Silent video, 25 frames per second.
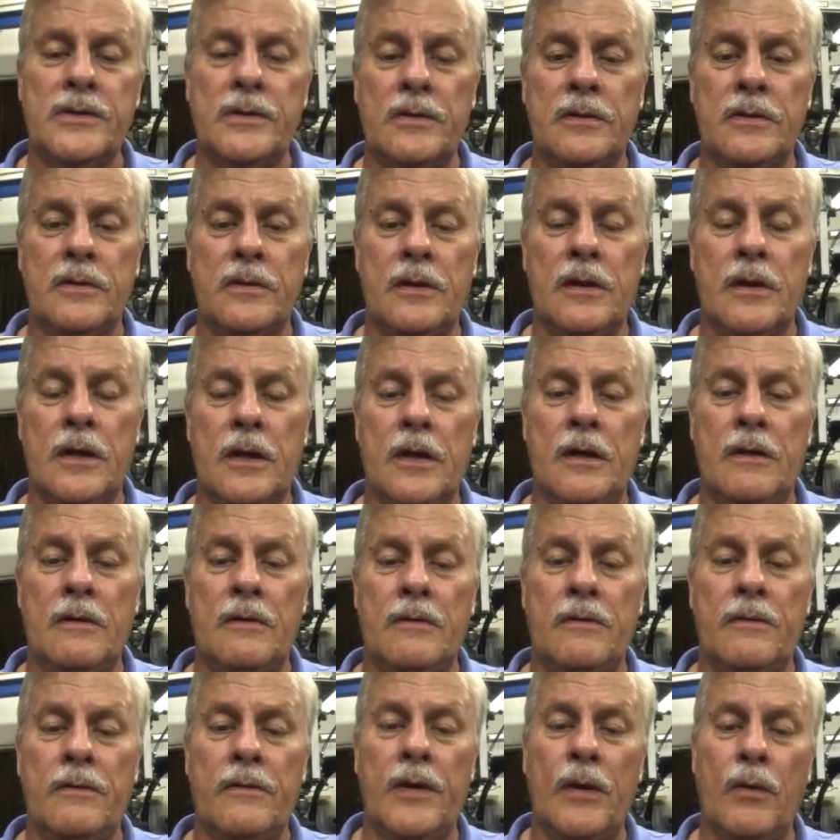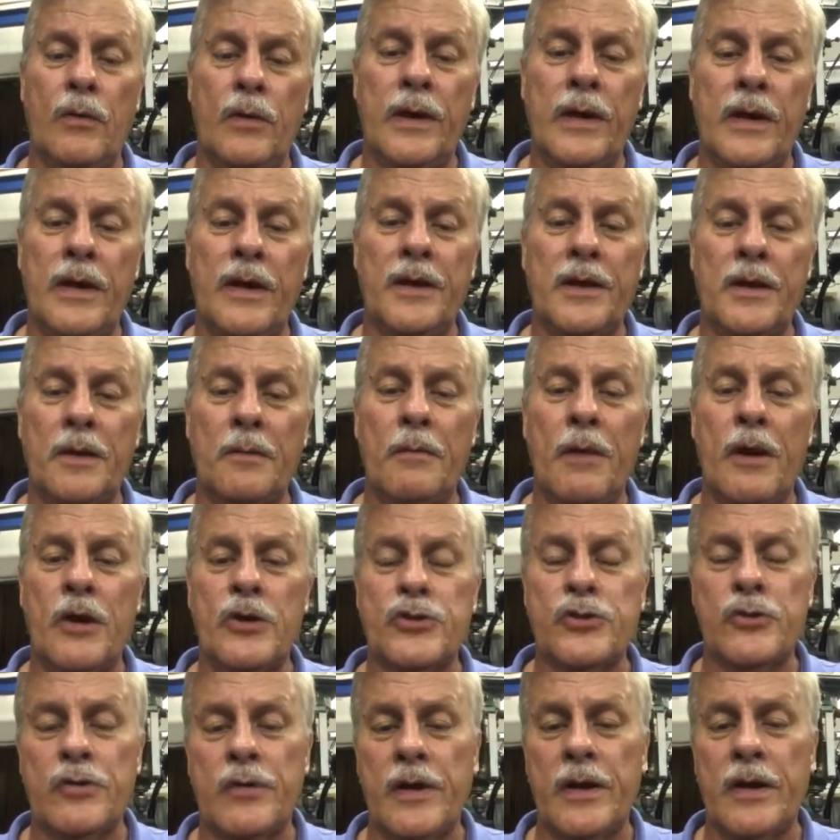and then we get into
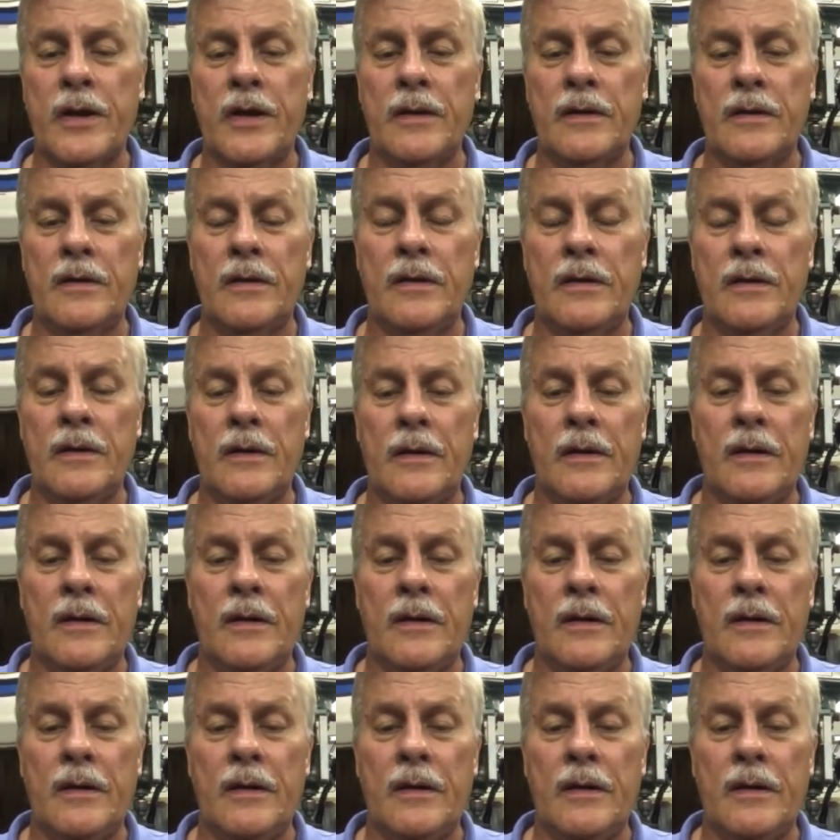measuring, and